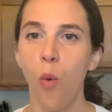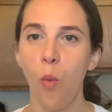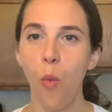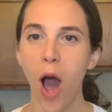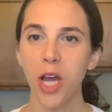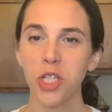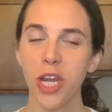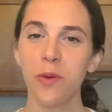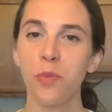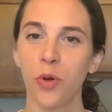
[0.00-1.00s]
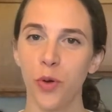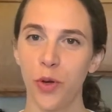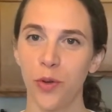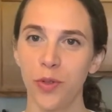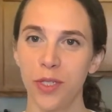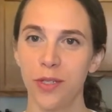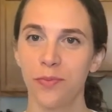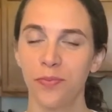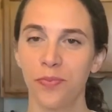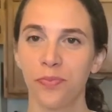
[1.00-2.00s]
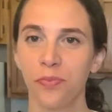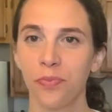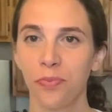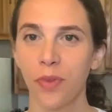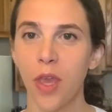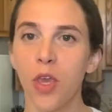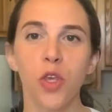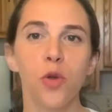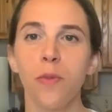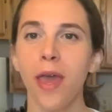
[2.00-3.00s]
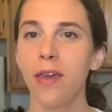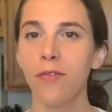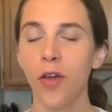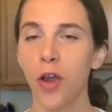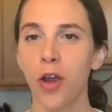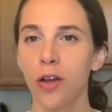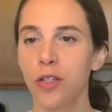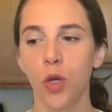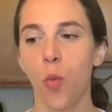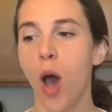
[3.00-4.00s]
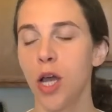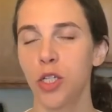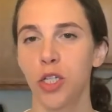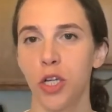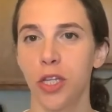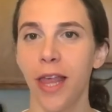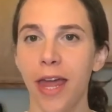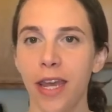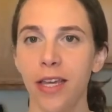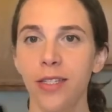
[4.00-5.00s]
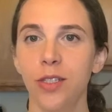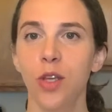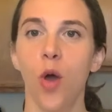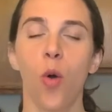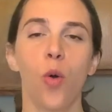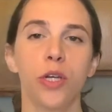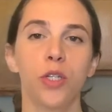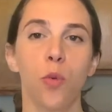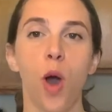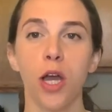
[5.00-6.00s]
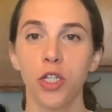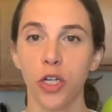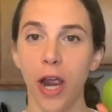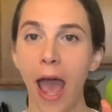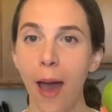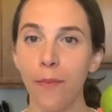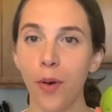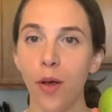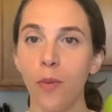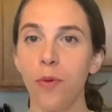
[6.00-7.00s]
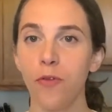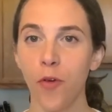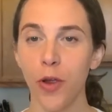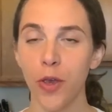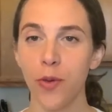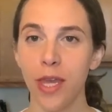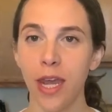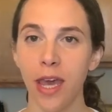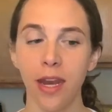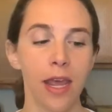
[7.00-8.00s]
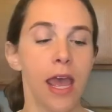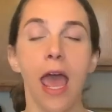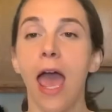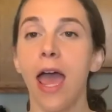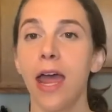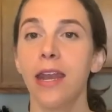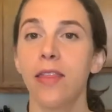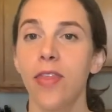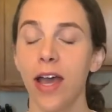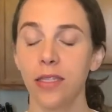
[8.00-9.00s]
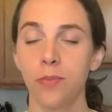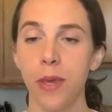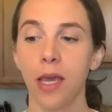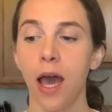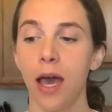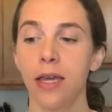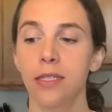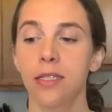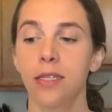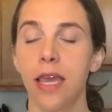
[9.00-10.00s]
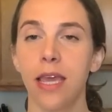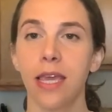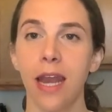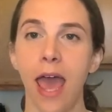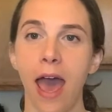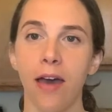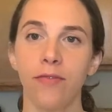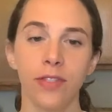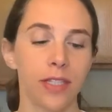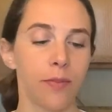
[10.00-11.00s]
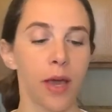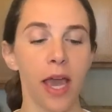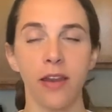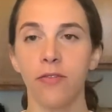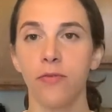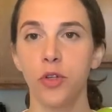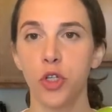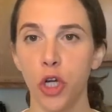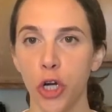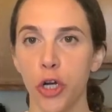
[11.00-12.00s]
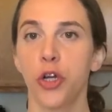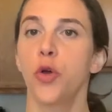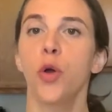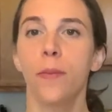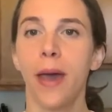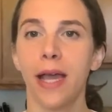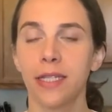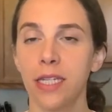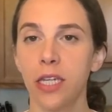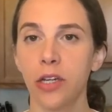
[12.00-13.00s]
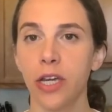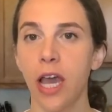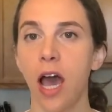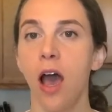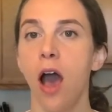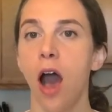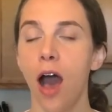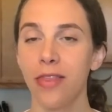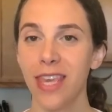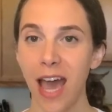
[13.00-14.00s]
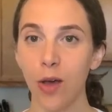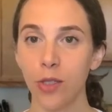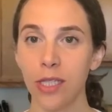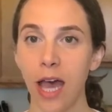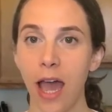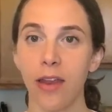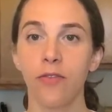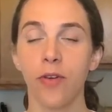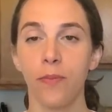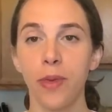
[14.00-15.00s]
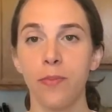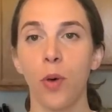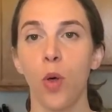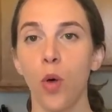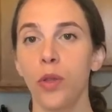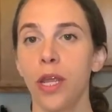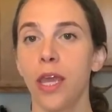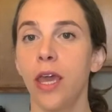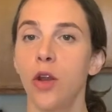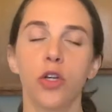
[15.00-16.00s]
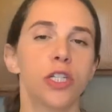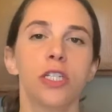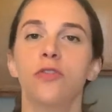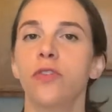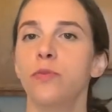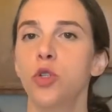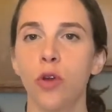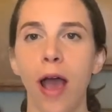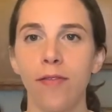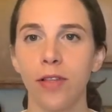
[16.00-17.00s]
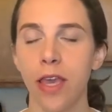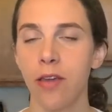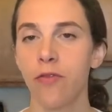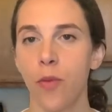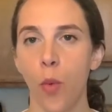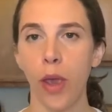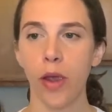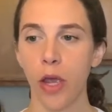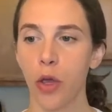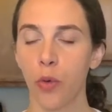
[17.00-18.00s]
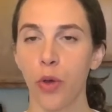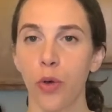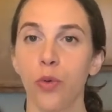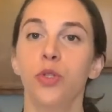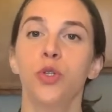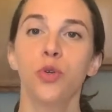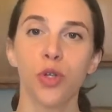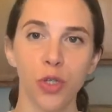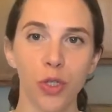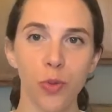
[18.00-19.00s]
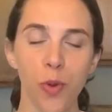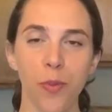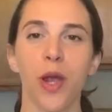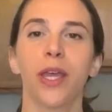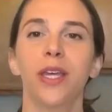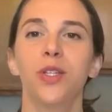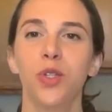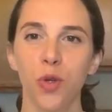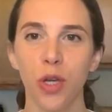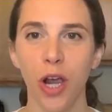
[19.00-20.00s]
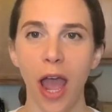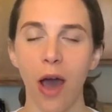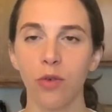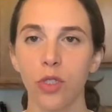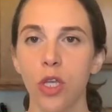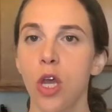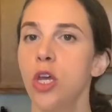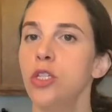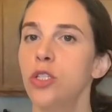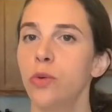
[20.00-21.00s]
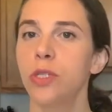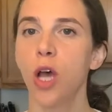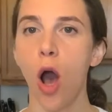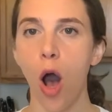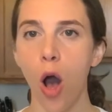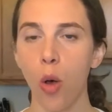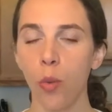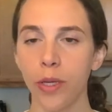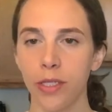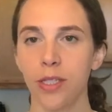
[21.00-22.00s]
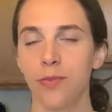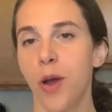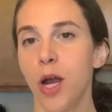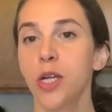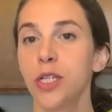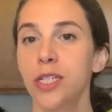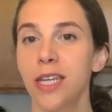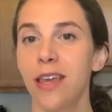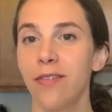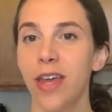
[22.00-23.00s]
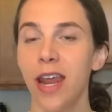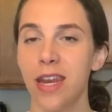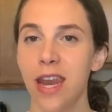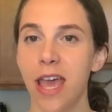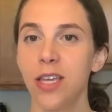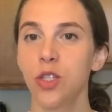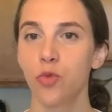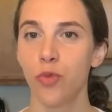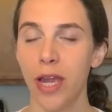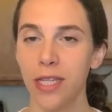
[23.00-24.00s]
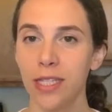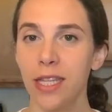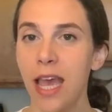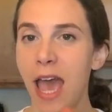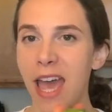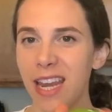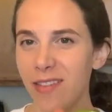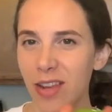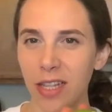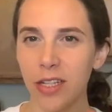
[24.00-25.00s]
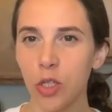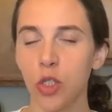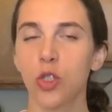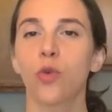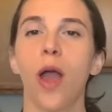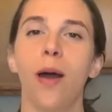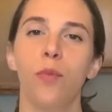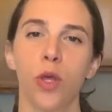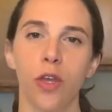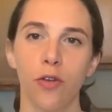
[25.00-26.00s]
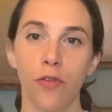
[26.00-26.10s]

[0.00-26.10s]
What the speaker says: Washing produce. You may have heard to wash your lettuce or to wash your apple before you eat it, and that's because it can have some kind of dirt or bacteria on the outside from people holding it or just from traveling from where it grew to your supermarket to your house. So it's always smart to give it a nice rinse and even a little scrub with your